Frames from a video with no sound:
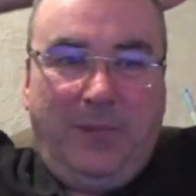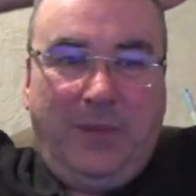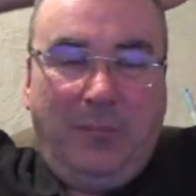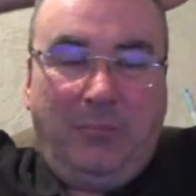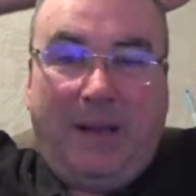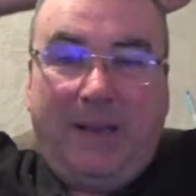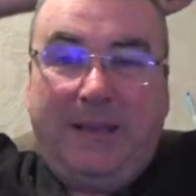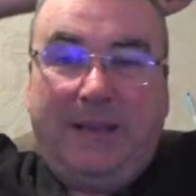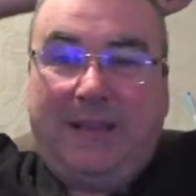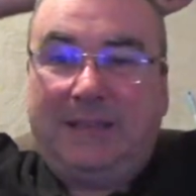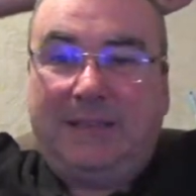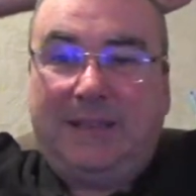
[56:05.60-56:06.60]
Pike of
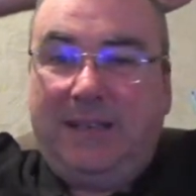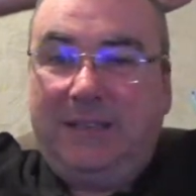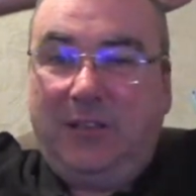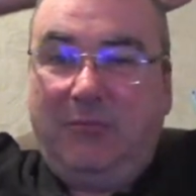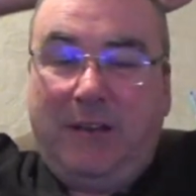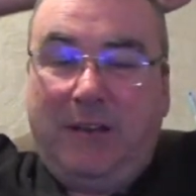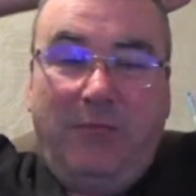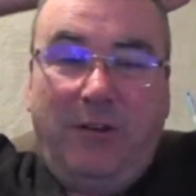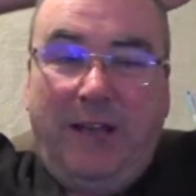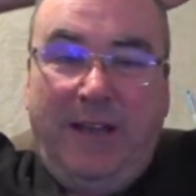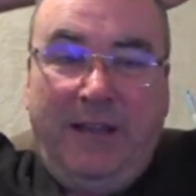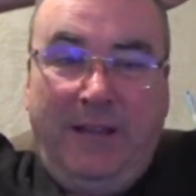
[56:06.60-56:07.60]
that size are quite
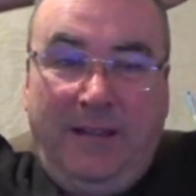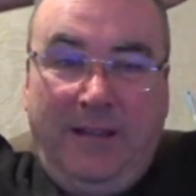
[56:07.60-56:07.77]
rare